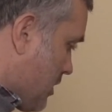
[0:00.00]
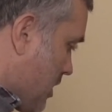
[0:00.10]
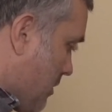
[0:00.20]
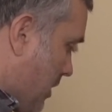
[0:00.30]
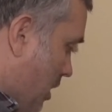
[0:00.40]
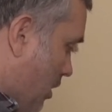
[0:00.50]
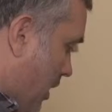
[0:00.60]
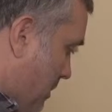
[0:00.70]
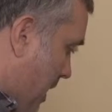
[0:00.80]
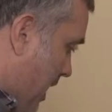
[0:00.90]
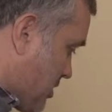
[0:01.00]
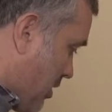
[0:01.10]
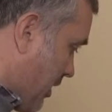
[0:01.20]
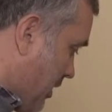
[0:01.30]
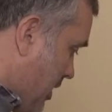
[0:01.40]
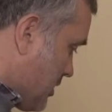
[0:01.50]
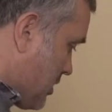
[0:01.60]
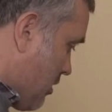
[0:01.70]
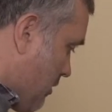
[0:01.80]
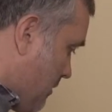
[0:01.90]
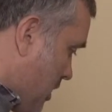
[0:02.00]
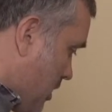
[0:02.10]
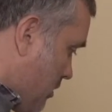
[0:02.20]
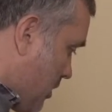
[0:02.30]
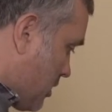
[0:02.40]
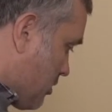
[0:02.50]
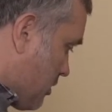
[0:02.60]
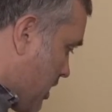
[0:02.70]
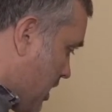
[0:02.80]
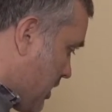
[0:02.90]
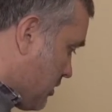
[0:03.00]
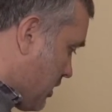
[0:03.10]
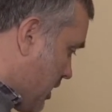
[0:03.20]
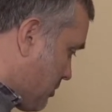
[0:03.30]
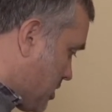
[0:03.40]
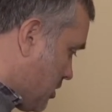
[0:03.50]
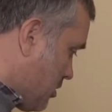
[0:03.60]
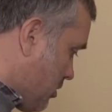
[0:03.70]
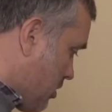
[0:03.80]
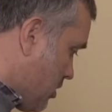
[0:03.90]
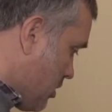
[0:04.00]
There we go. Okay, back. Sorry. So we're going to turn the nozzle up to